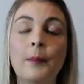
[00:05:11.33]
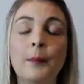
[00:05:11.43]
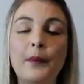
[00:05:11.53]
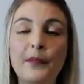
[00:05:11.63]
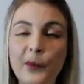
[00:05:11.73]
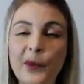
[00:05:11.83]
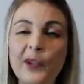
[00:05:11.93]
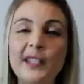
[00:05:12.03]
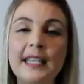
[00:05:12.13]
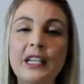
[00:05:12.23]
Before we
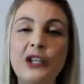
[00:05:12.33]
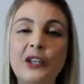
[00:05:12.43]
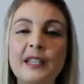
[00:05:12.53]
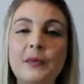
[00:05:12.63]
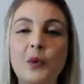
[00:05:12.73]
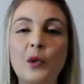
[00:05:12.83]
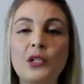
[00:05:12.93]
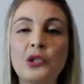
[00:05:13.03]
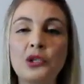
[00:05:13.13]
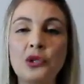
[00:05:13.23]
continue, it's
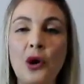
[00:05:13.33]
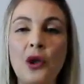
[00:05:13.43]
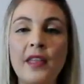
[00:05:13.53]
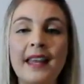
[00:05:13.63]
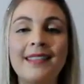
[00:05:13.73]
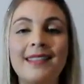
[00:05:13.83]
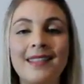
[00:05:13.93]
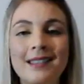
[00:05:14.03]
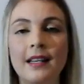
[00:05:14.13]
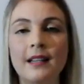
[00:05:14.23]
important to know that in
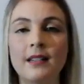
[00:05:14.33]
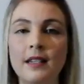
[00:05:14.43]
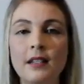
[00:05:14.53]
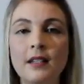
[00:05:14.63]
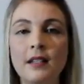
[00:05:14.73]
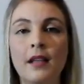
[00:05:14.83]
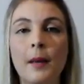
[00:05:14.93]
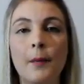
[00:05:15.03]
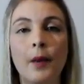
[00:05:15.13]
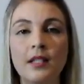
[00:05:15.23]
this instance,
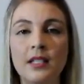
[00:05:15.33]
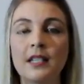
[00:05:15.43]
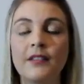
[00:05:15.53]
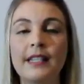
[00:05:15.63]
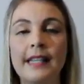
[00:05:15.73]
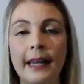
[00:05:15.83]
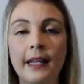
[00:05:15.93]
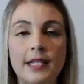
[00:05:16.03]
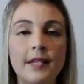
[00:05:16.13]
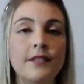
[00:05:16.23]
positive and
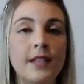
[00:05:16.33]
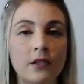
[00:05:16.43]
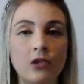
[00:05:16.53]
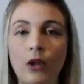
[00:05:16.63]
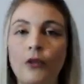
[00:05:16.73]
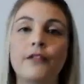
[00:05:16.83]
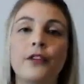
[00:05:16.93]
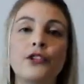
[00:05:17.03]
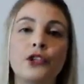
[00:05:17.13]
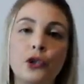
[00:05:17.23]
negative does not refer
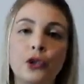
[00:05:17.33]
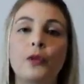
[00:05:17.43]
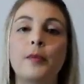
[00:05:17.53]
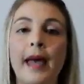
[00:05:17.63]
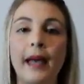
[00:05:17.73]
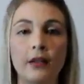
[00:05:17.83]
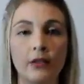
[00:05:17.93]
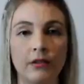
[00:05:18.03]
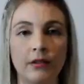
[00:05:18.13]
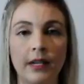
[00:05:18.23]
to good or bad.
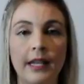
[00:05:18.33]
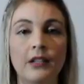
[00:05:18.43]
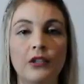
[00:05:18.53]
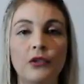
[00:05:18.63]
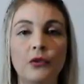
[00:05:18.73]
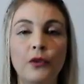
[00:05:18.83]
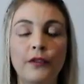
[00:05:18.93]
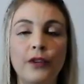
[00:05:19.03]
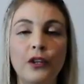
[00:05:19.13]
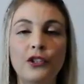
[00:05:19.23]
It
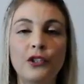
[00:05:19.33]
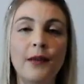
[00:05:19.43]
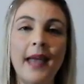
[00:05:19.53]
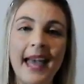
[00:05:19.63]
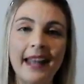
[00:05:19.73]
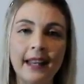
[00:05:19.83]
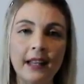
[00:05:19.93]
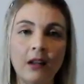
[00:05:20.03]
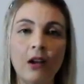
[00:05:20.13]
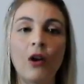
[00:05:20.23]
refers to
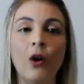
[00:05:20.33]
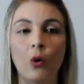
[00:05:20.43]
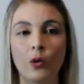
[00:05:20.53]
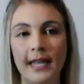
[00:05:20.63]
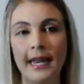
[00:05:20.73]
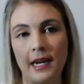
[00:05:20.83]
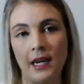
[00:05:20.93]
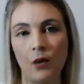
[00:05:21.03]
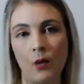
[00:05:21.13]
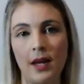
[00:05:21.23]
adding or
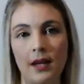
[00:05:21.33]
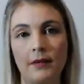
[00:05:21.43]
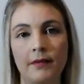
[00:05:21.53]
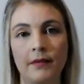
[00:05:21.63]
taking away.